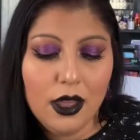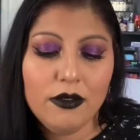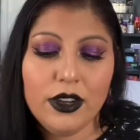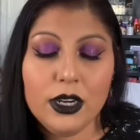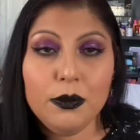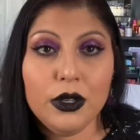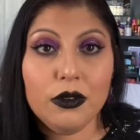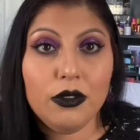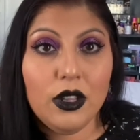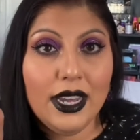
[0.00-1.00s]
Very
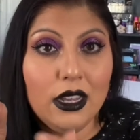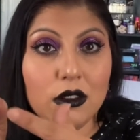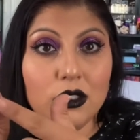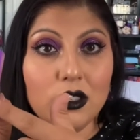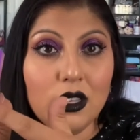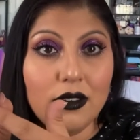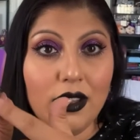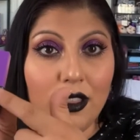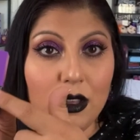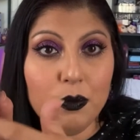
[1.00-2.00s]
beautiful. I also love
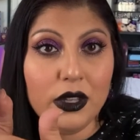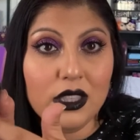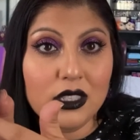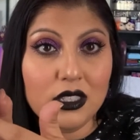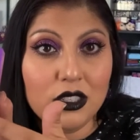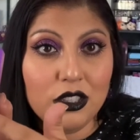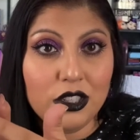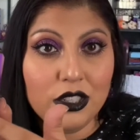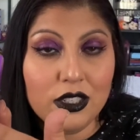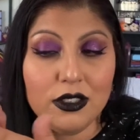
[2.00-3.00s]
how they put the
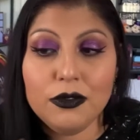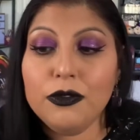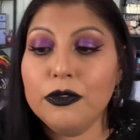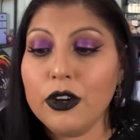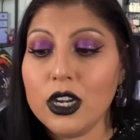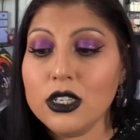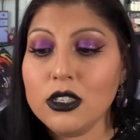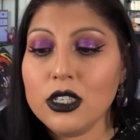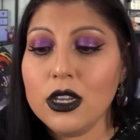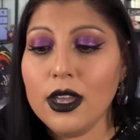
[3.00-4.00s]
sisters in the
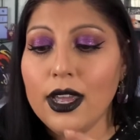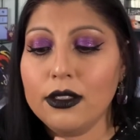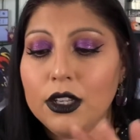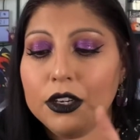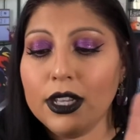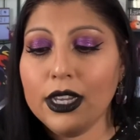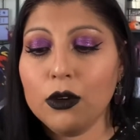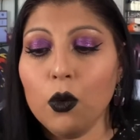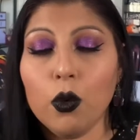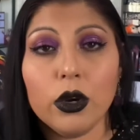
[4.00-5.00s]
front, and they're like an
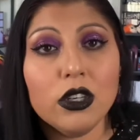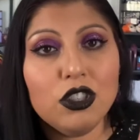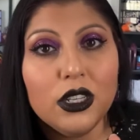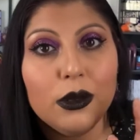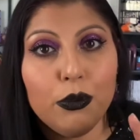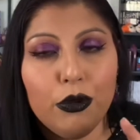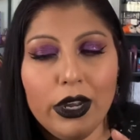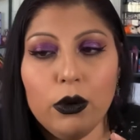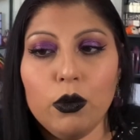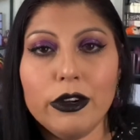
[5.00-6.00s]
orange, like a
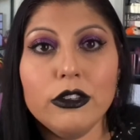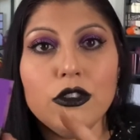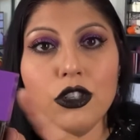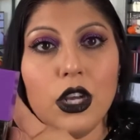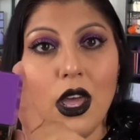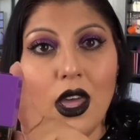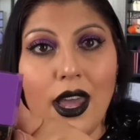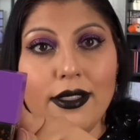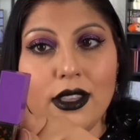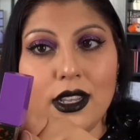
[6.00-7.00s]
bright orange,
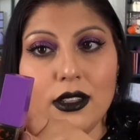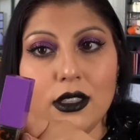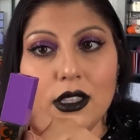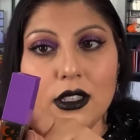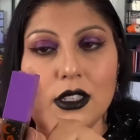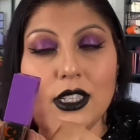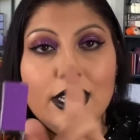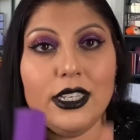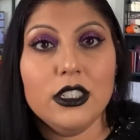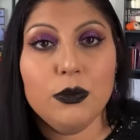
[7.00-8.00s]
and then the
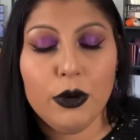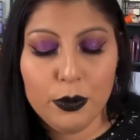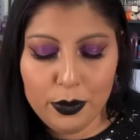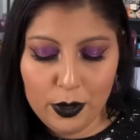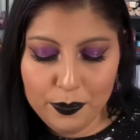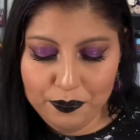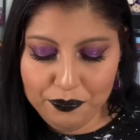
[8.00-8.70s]
lid is purple.